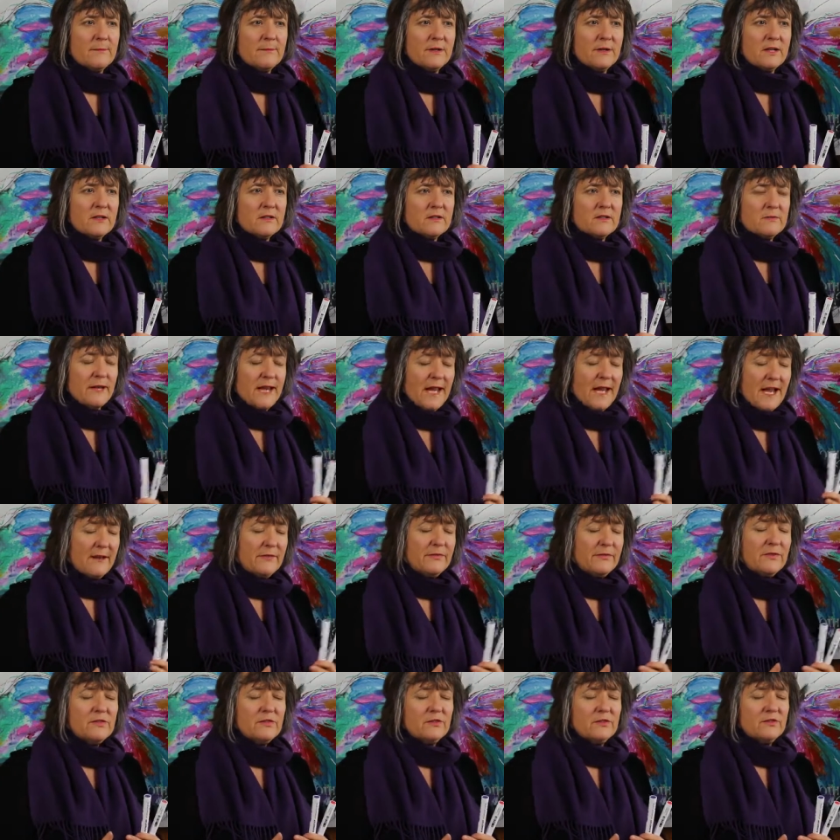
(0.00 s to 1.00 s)
because we
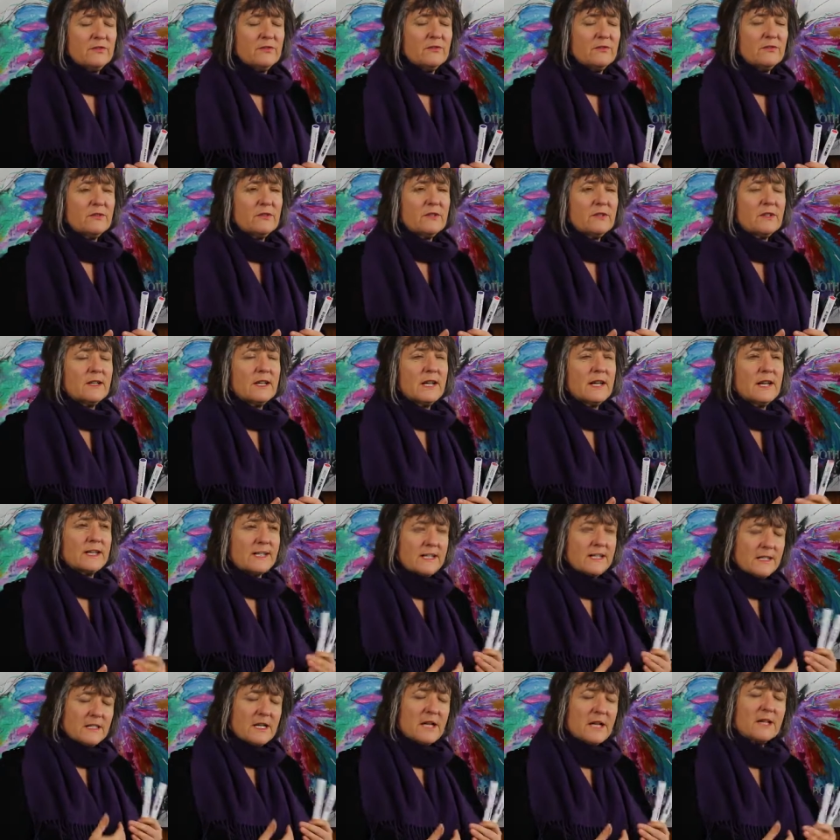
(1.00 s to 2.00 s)
have to get
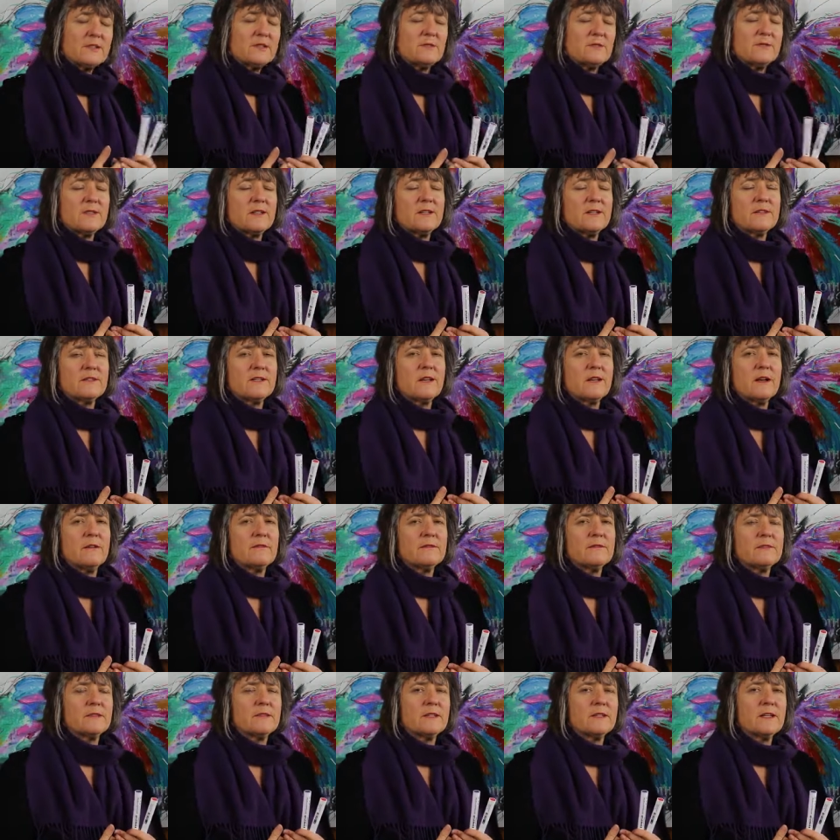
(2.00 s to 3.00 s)
in touch with
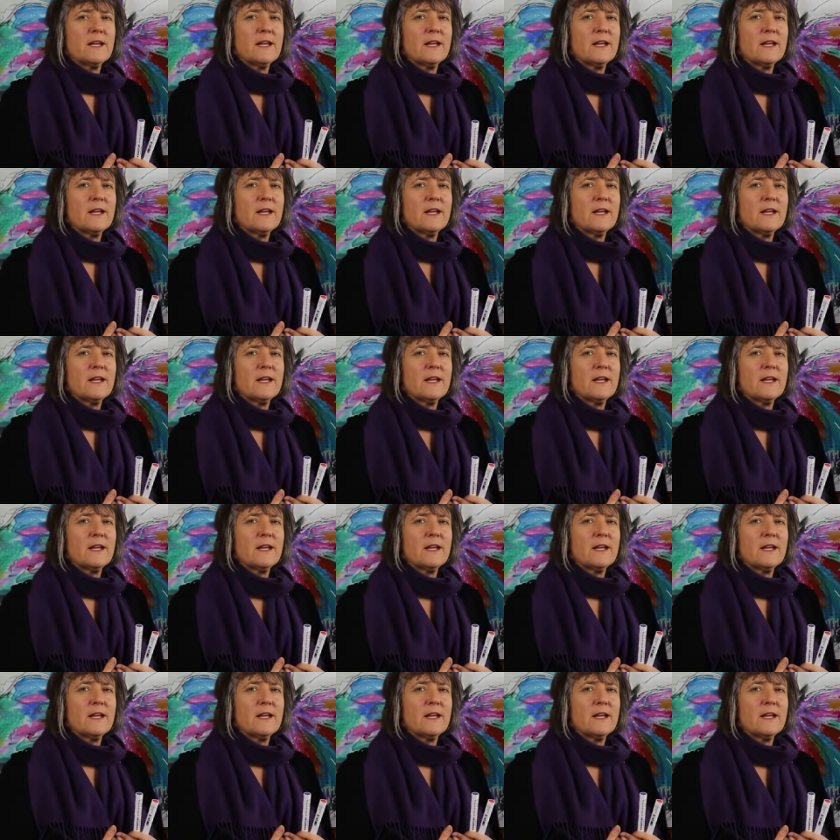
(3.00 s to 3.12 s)
ourselves and